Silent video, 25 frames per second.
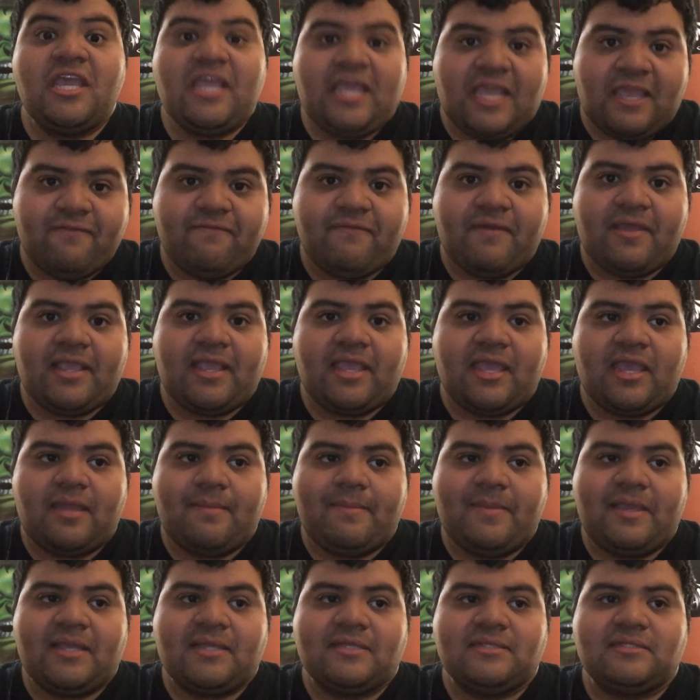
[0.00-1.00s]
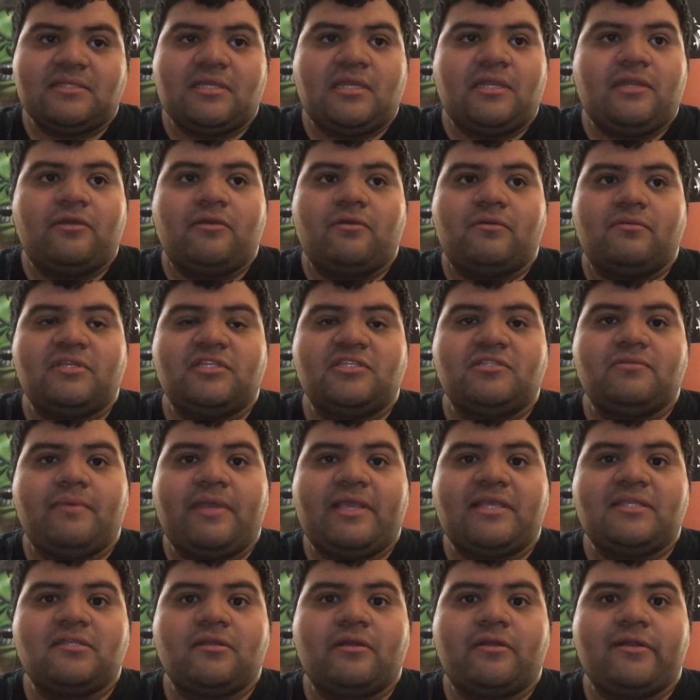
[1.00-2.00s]
if I can, because I know this
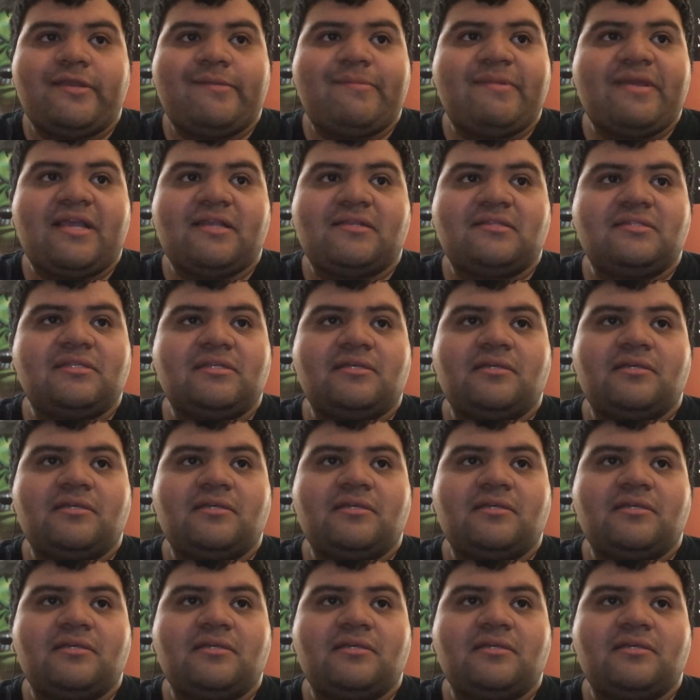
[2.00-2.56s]
week's already back